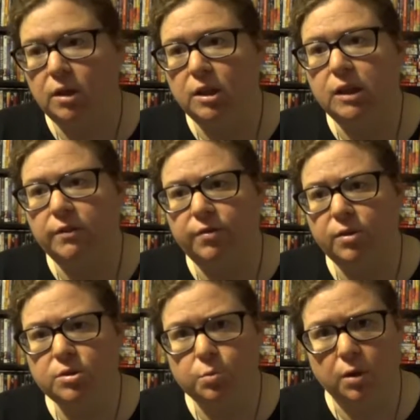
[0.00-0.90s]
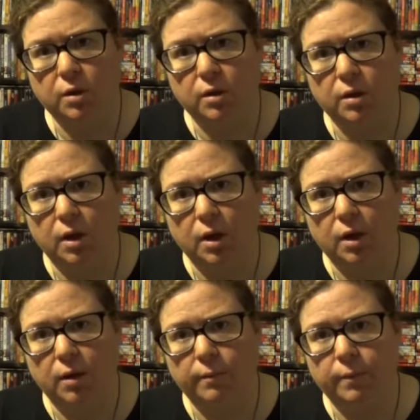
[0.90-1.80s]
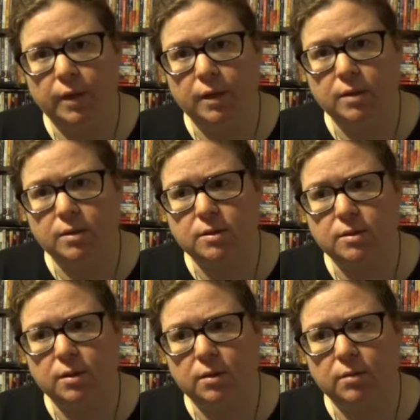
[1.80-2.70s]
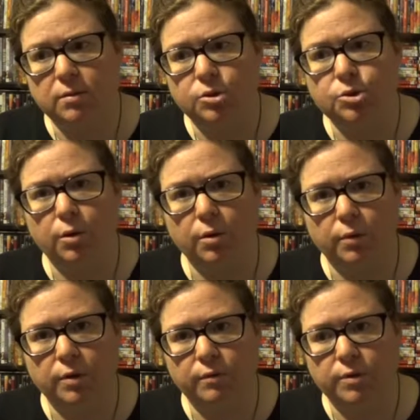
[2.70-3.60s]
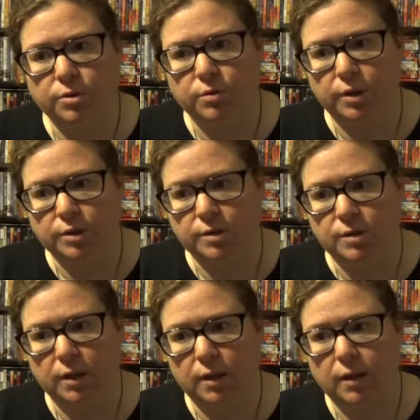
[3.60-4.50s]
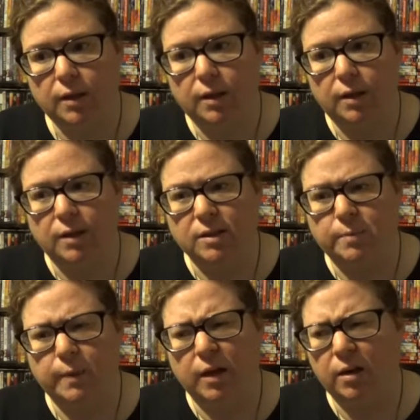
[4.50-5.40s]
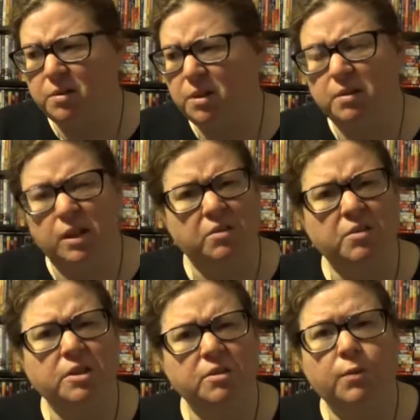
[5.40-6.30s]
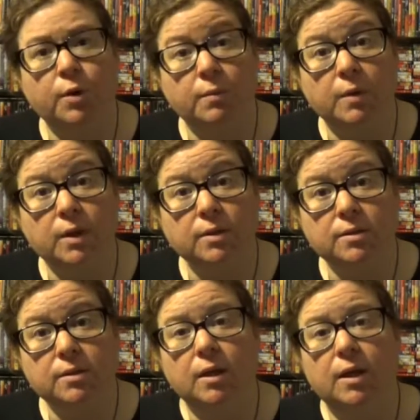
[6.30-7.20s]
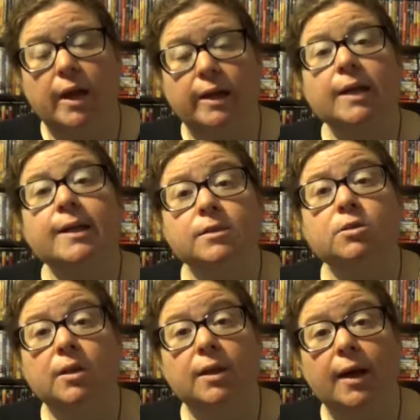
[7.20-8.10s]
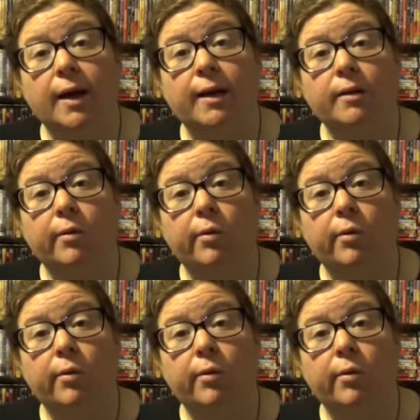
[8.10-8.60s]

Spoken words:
The first one is the shorter one of the 2, I should say, is about like 30 or 40 minutes, and it is a look at